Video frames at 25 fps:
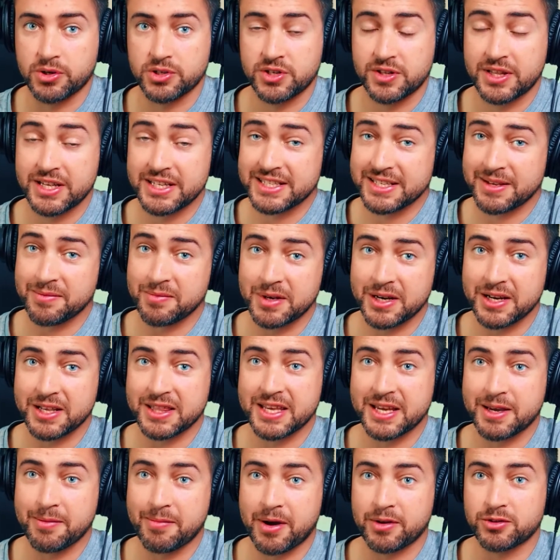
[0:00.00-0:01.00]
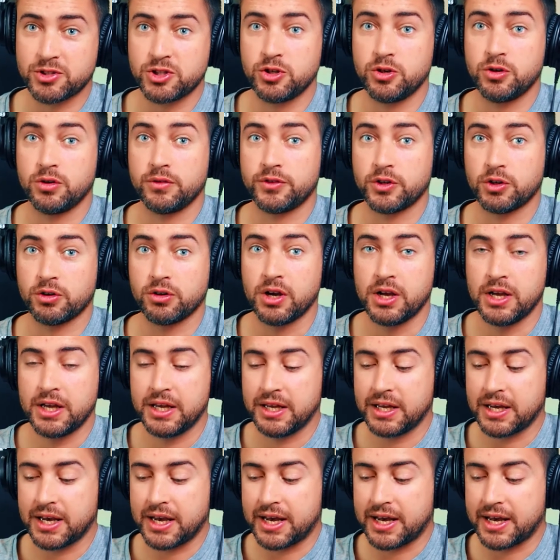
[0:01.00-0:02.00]
So that's something to think about too if you're
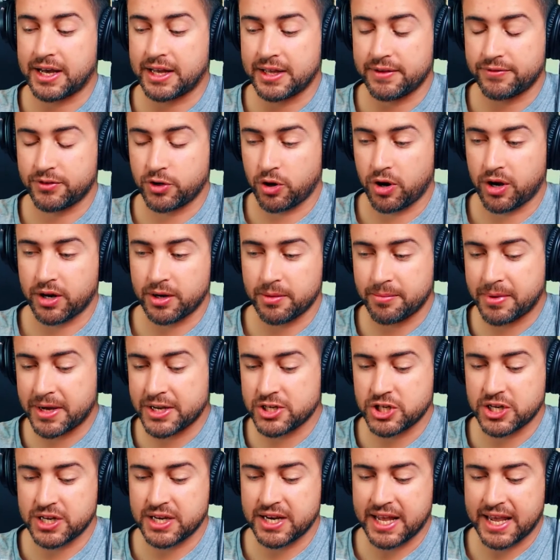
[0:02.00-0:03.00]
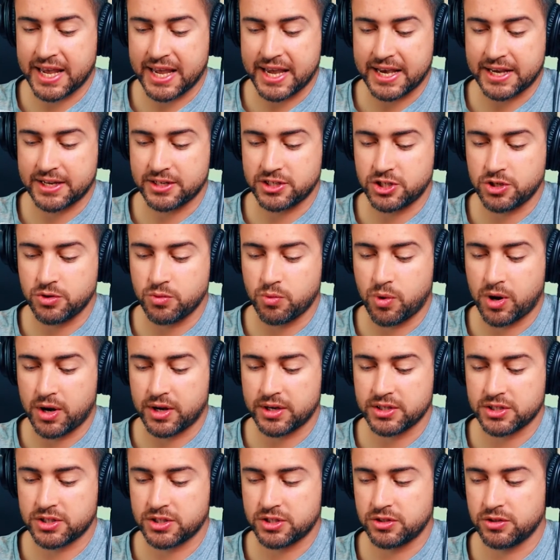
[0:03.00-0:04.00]
on a budget and you
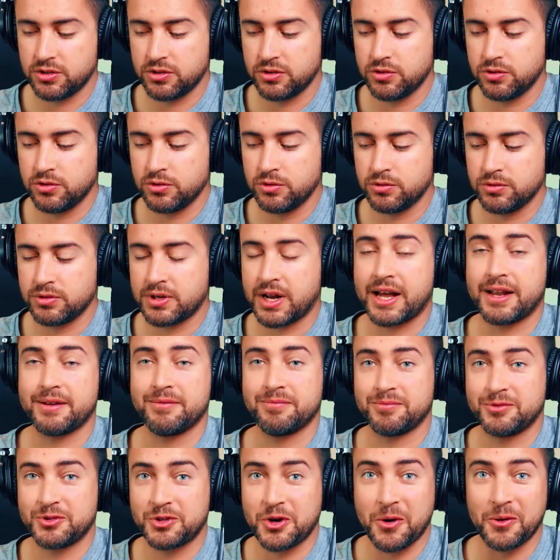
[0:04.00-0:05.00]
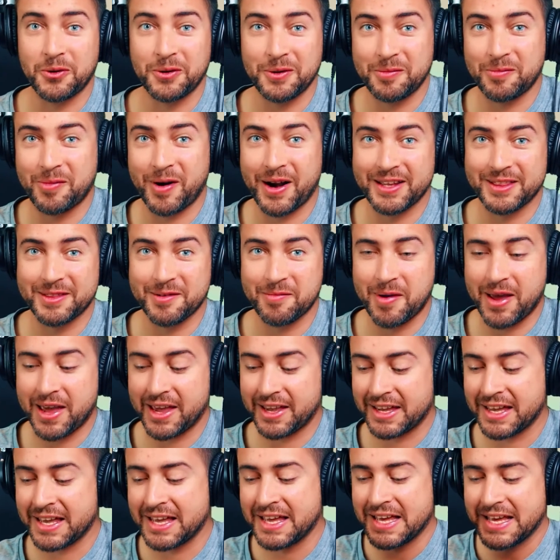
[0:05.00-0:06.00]
want to not totally break the
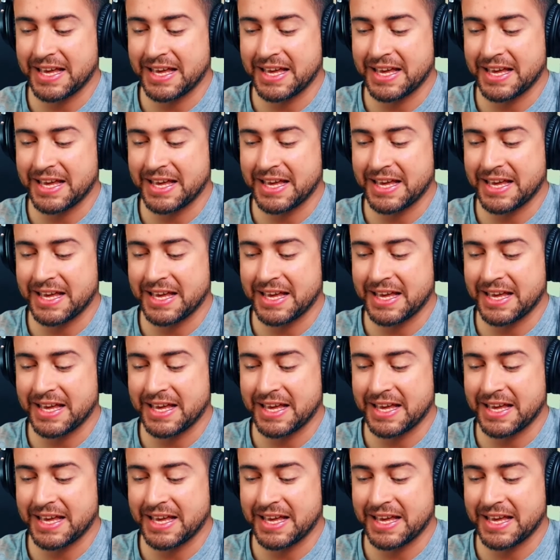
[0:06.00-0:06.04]
bank.